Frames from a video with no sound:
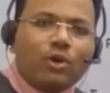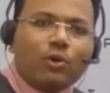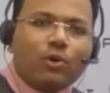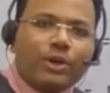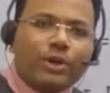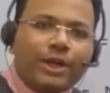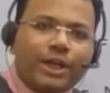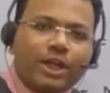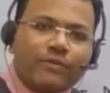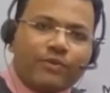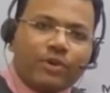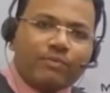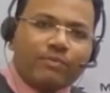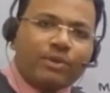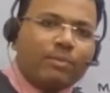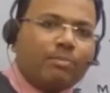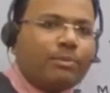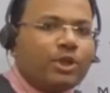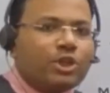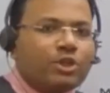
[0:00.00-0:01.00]
rotating from the
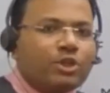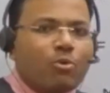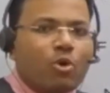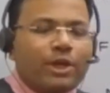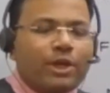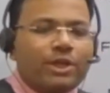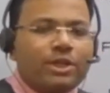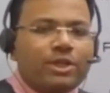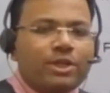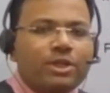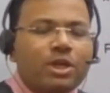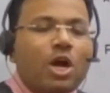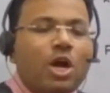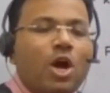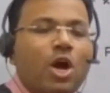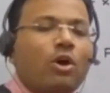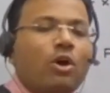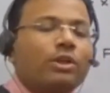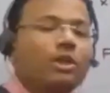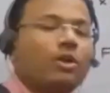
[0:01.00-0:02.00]
midpoint,
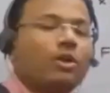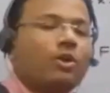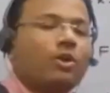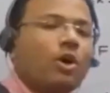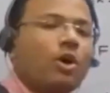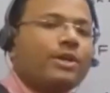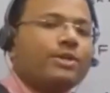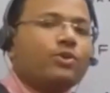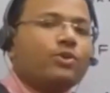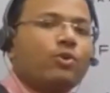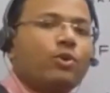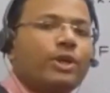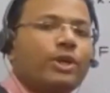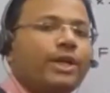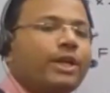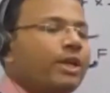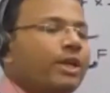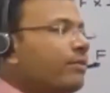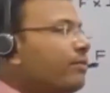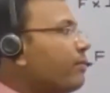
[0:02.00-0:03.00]
or the rod is
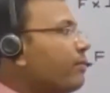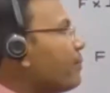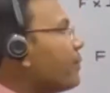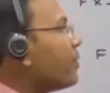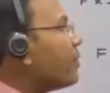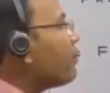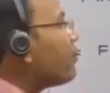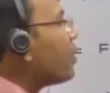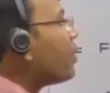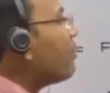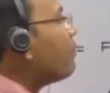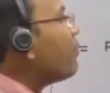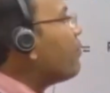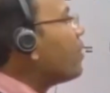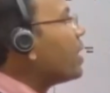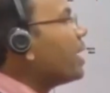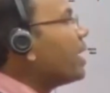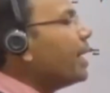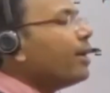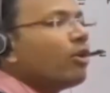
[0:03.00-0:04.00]
rotating from
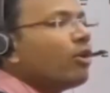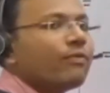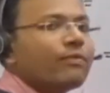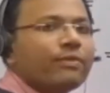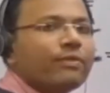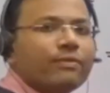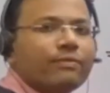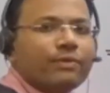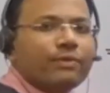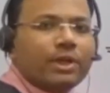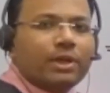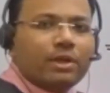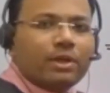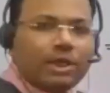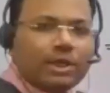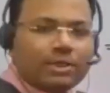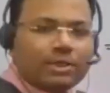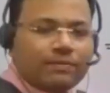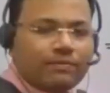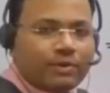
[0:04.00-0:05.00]
one end of
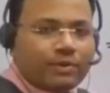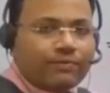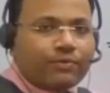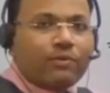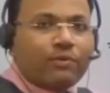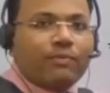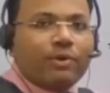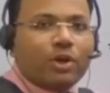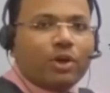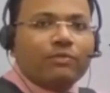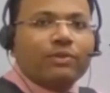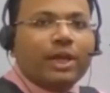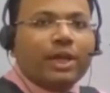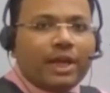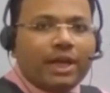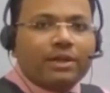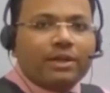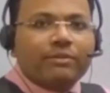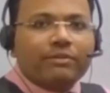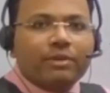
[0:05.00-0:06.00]
its, from one of the
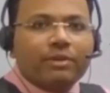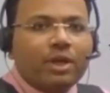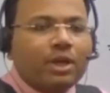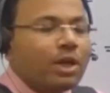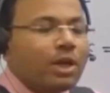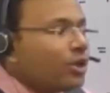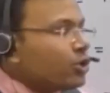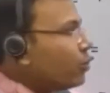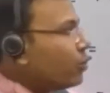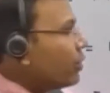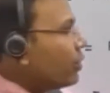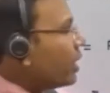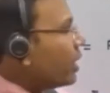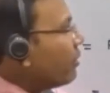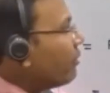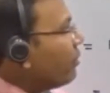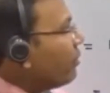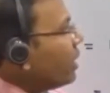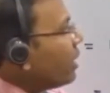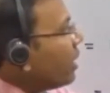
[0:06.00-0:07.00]
ends? So you can
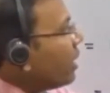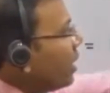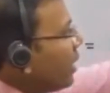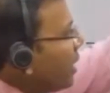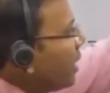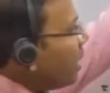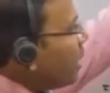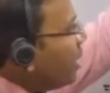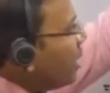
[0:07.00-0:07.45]
see clearly